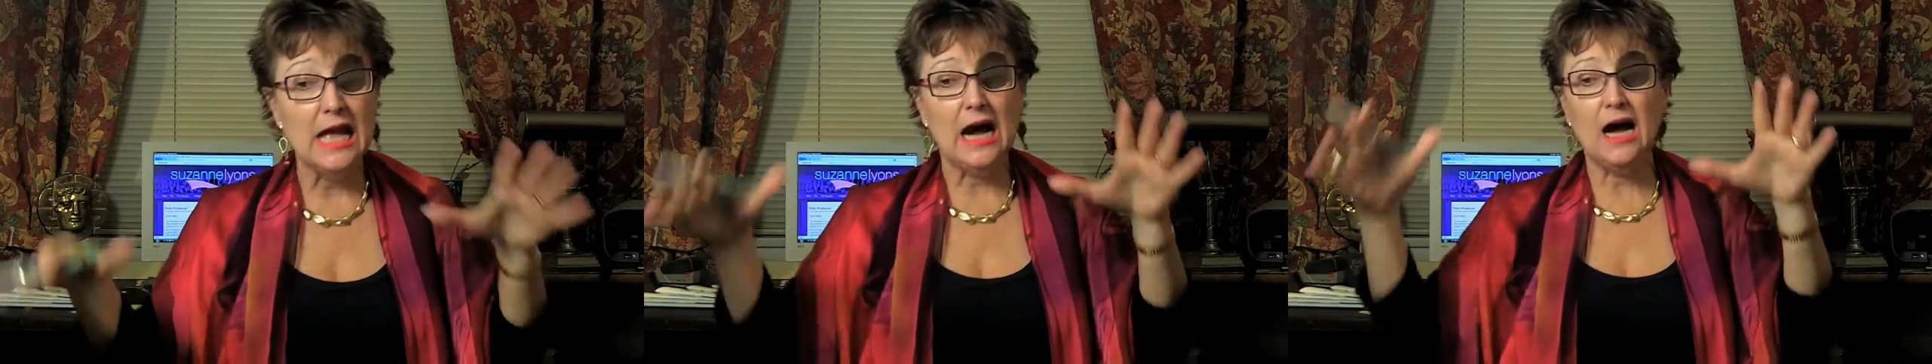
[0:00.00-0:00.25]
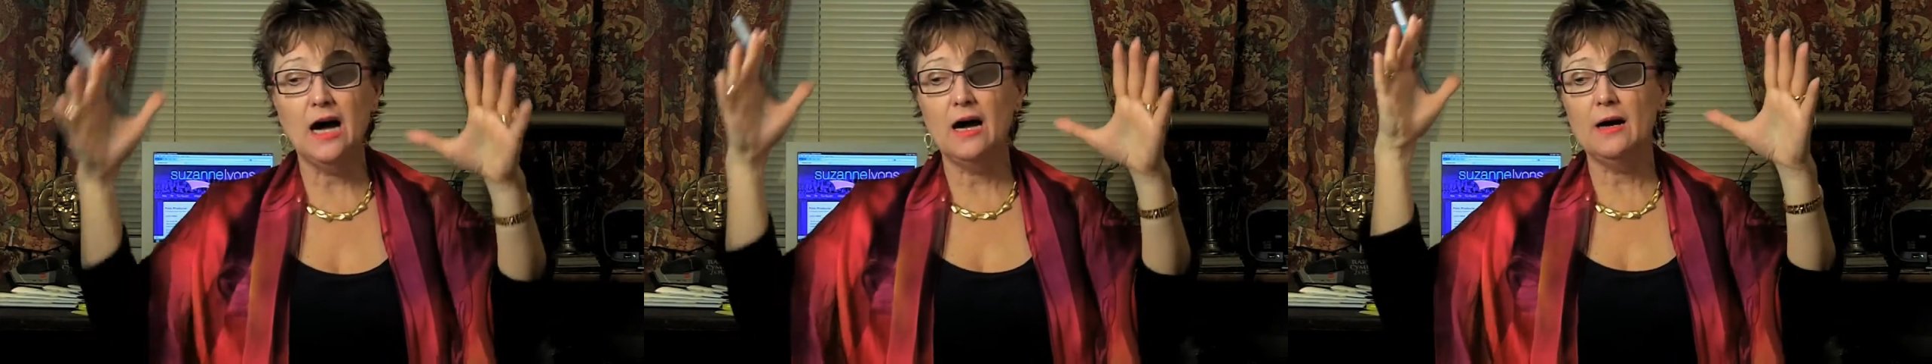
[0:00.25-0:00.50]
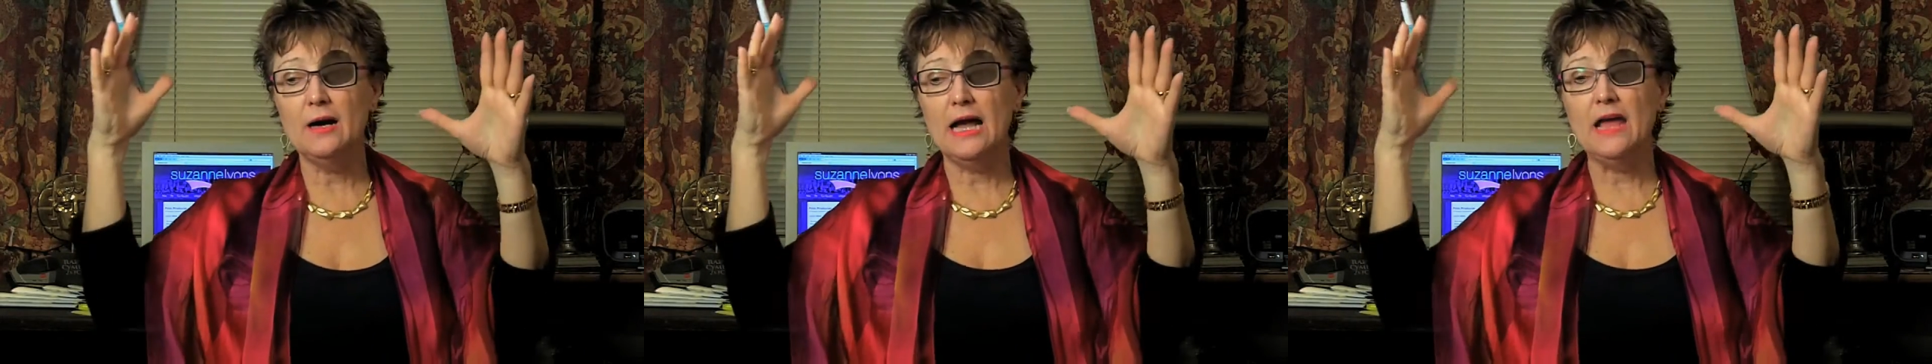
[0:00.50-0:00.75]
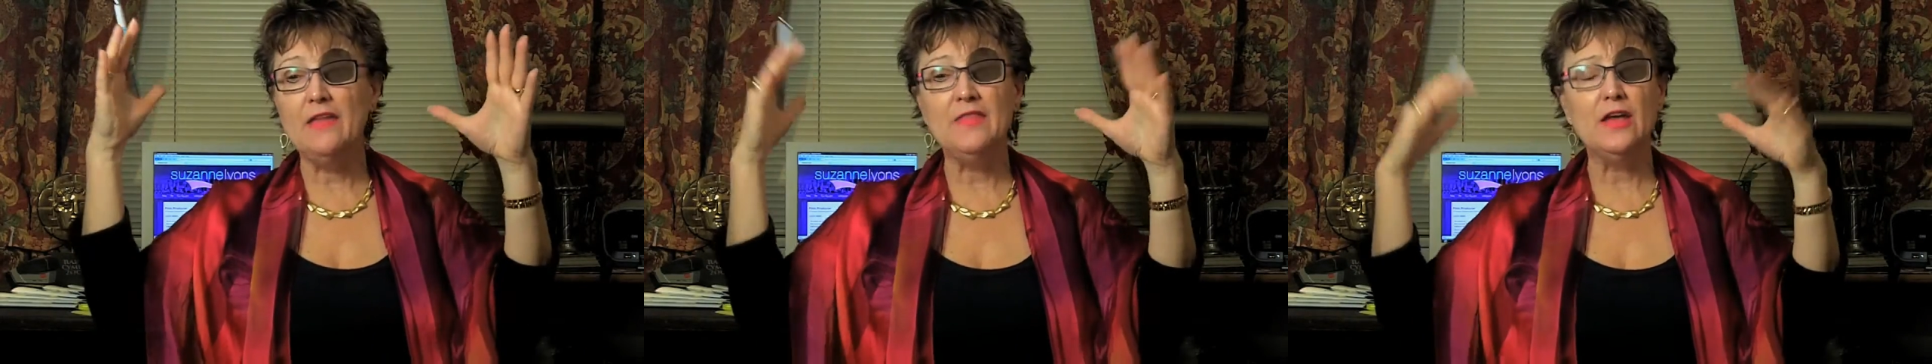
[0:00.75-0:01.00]

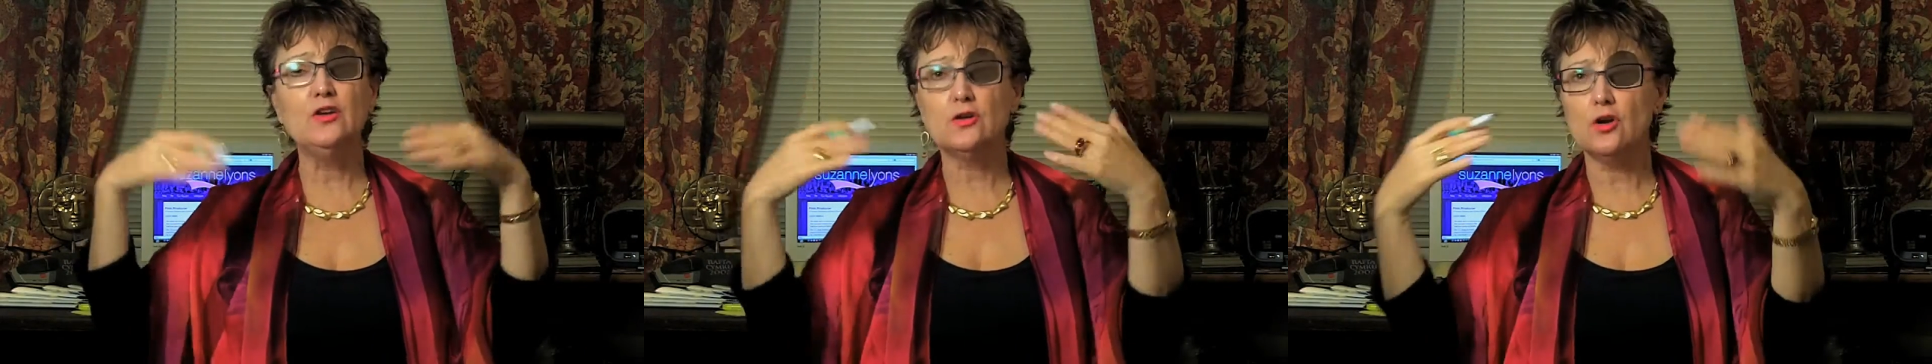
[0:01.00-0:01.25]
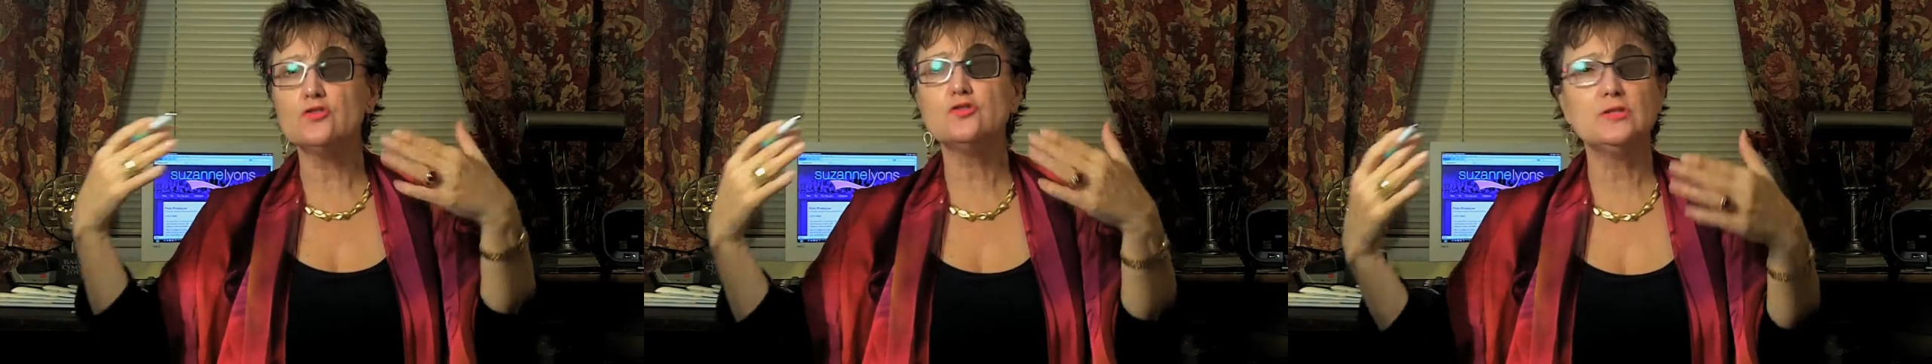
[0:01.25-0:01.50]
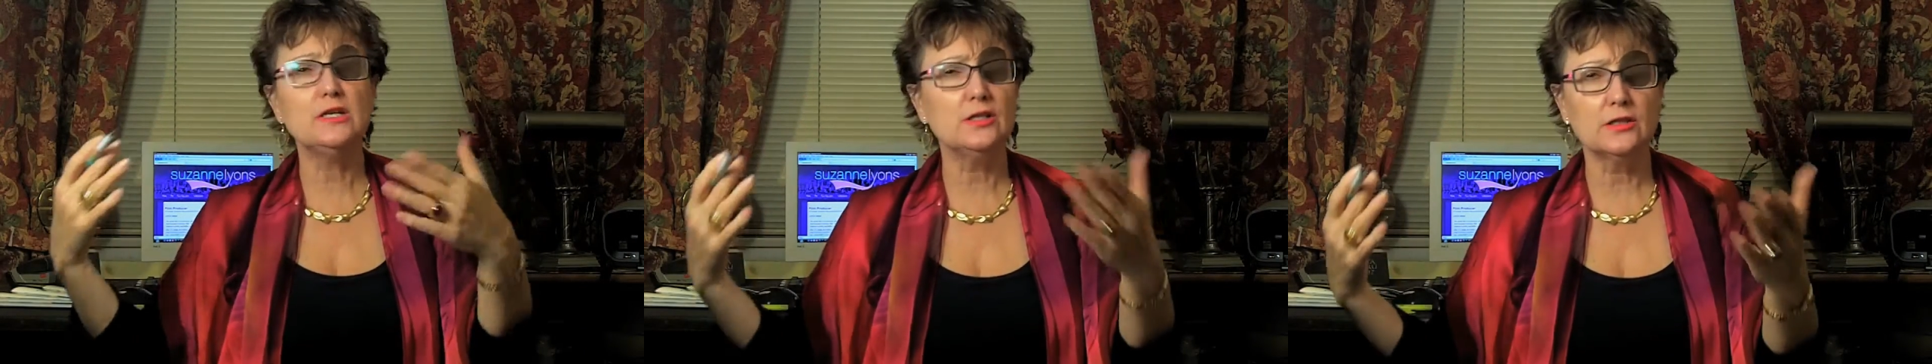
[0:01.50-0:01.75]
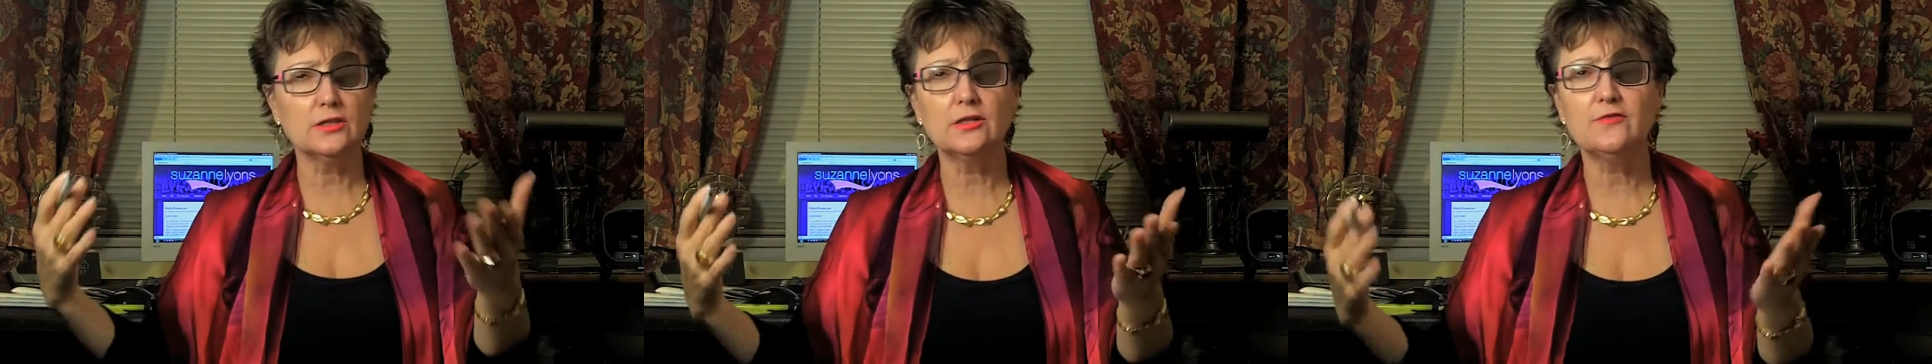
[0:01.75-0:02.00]
and then you could also see
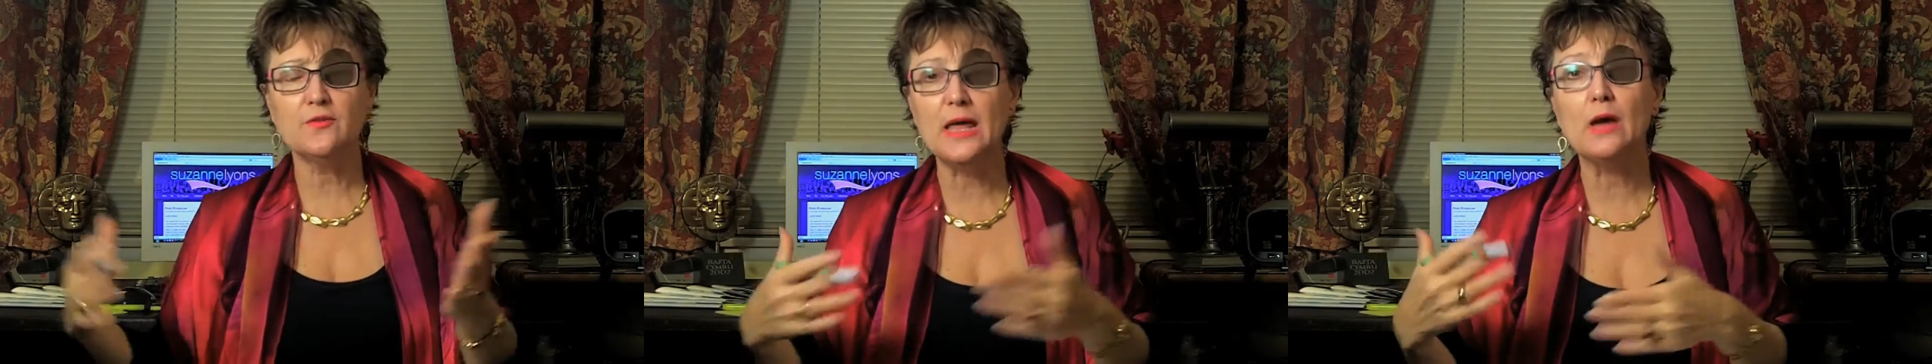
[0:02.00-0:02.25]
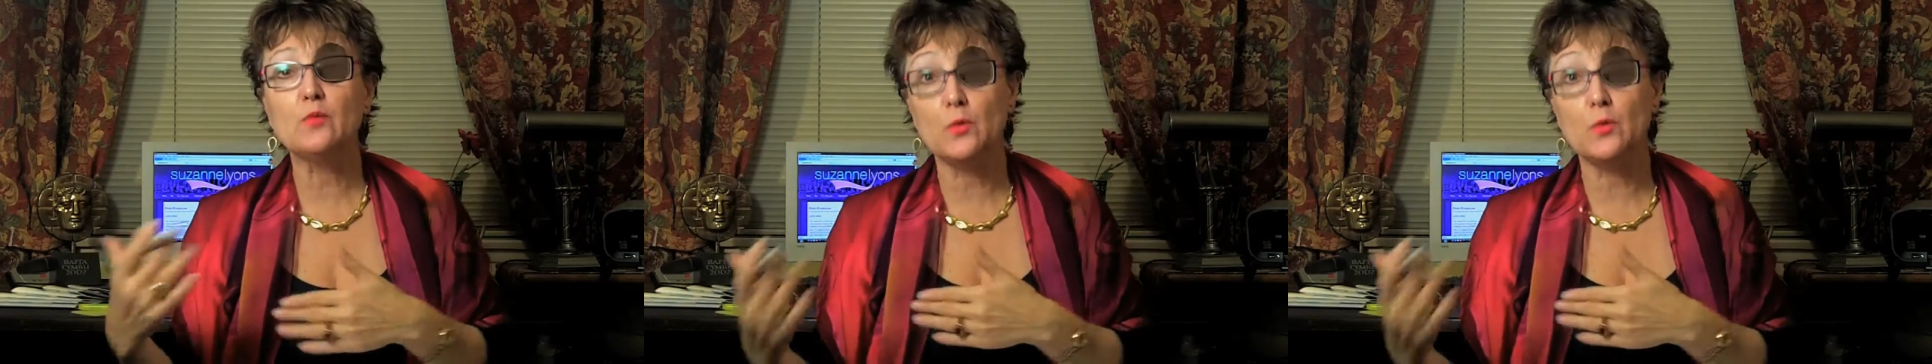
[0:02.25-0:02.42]
clearly from that